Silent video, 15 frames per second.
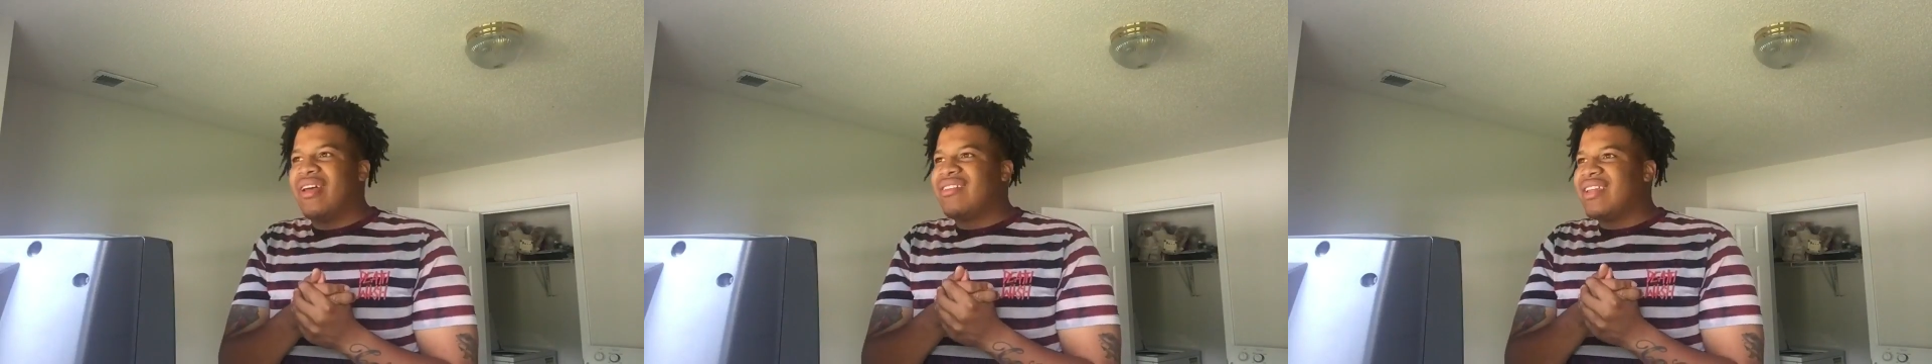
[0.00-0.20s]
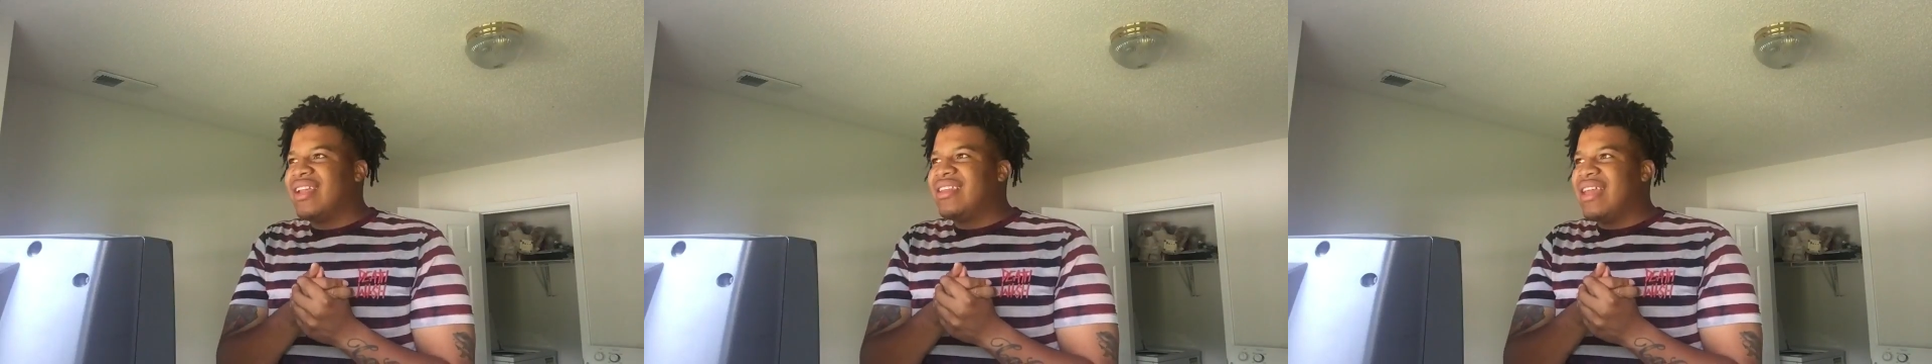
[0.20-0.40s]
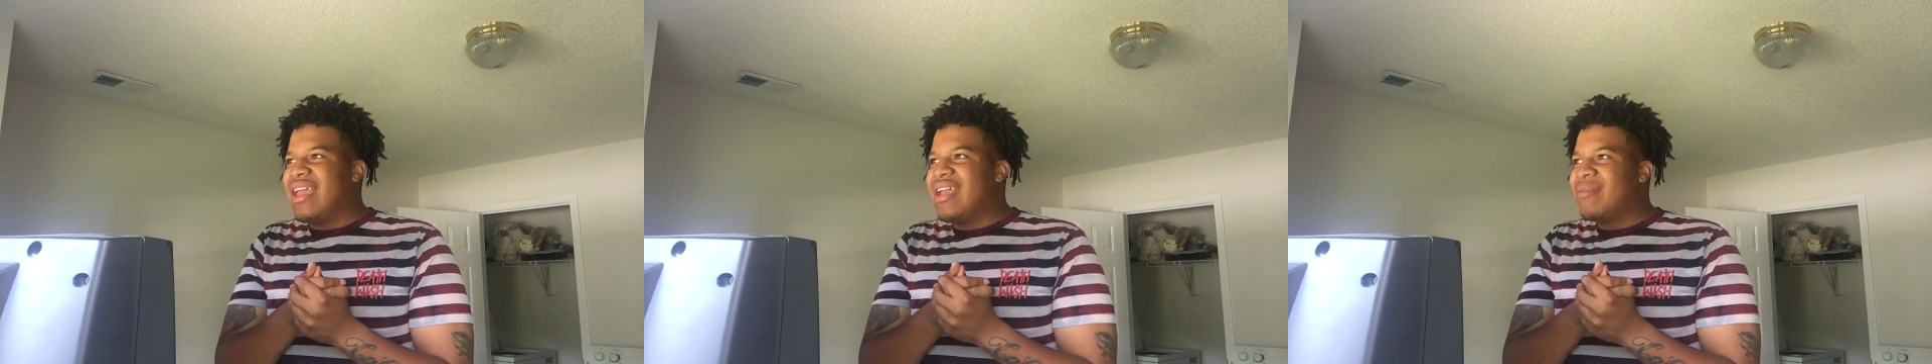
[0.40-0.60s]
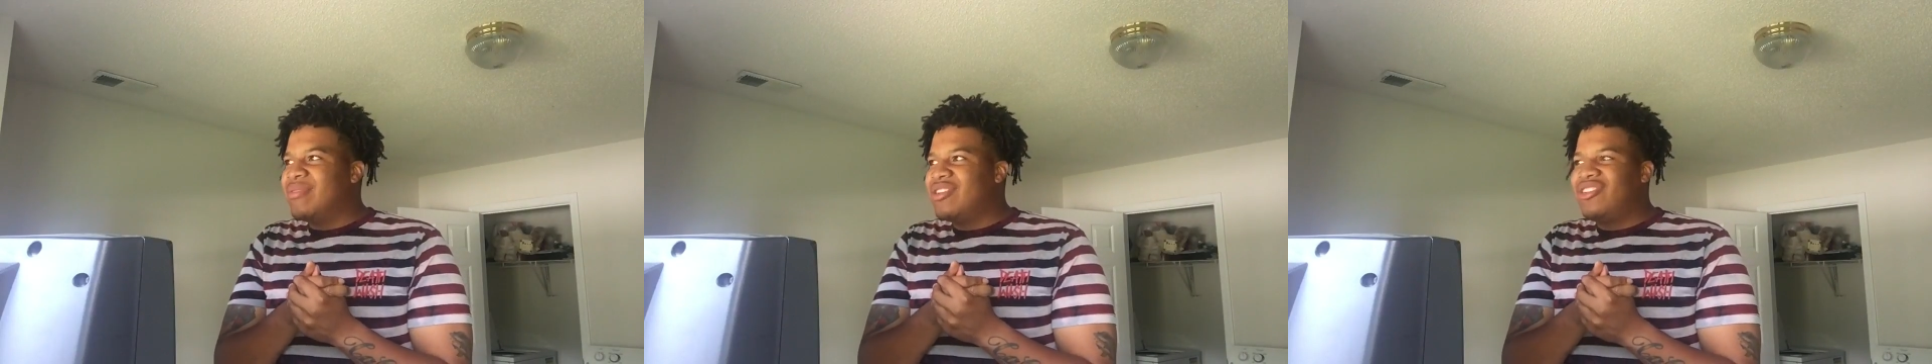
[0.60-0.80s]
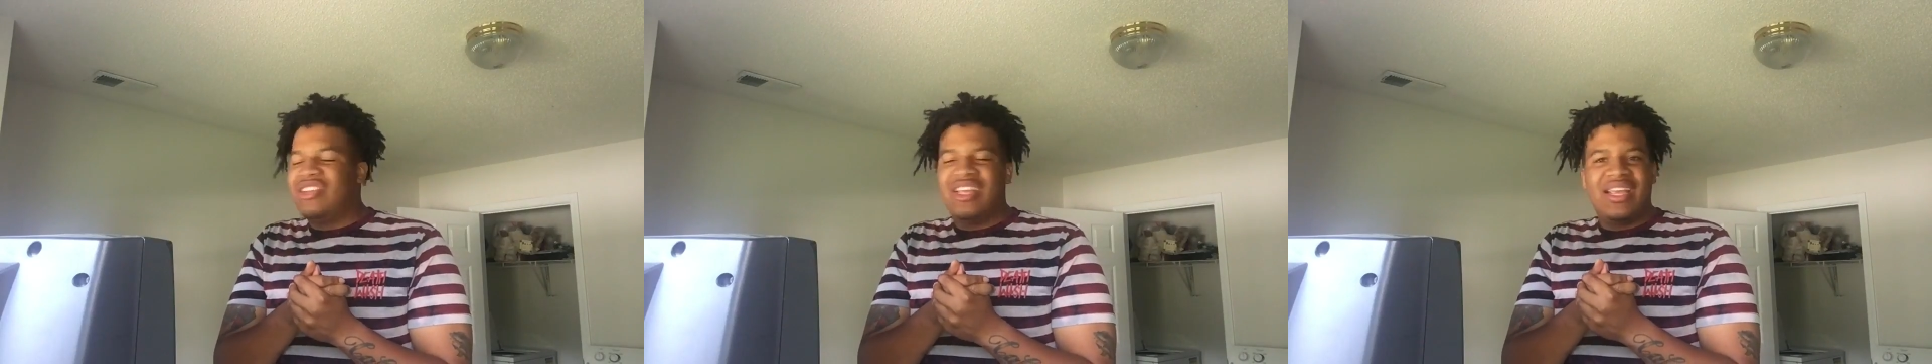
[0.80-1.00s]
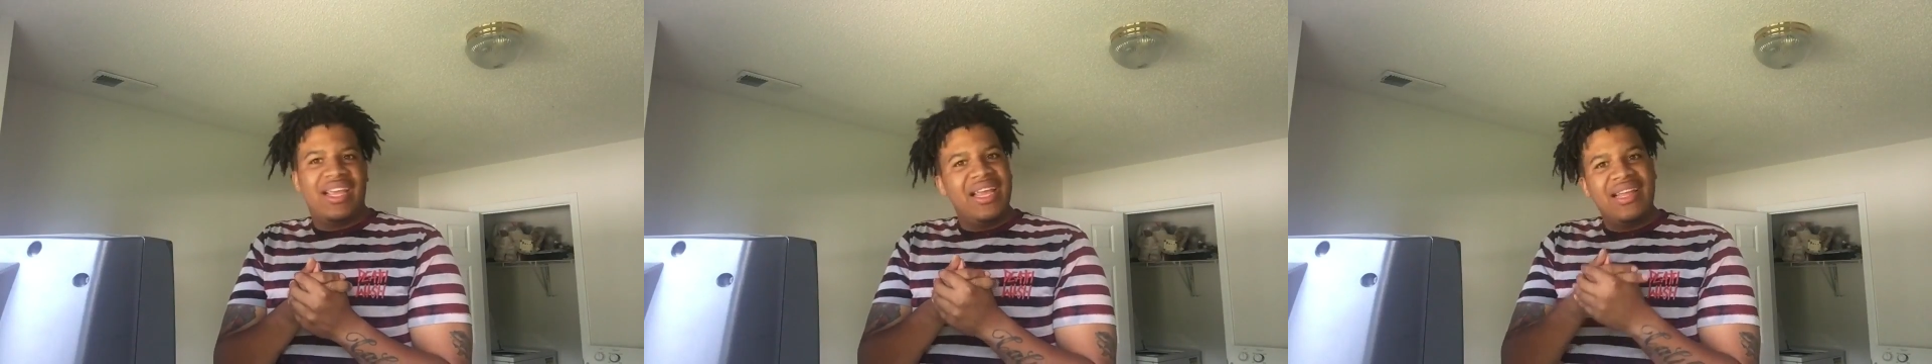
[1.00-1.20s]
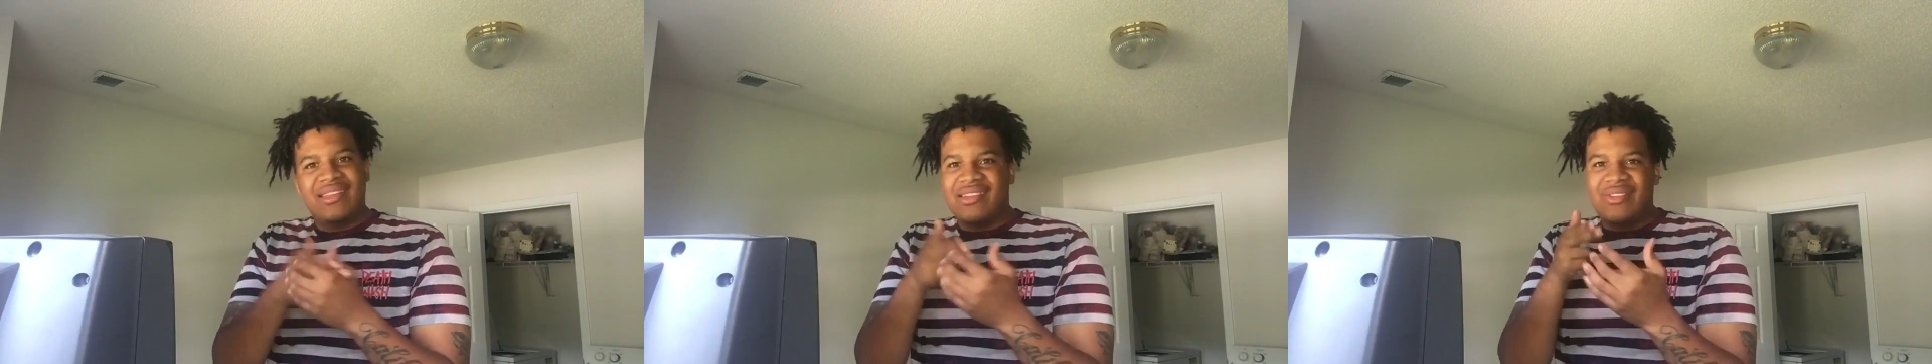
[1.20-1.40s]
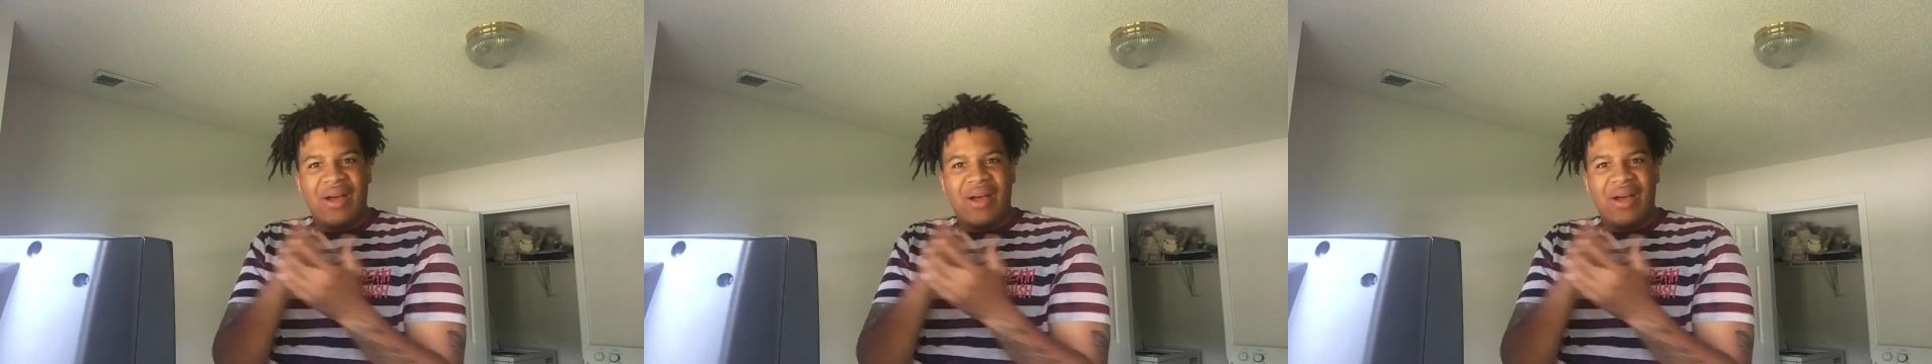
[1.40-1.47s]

I was like, damn, this shit easy.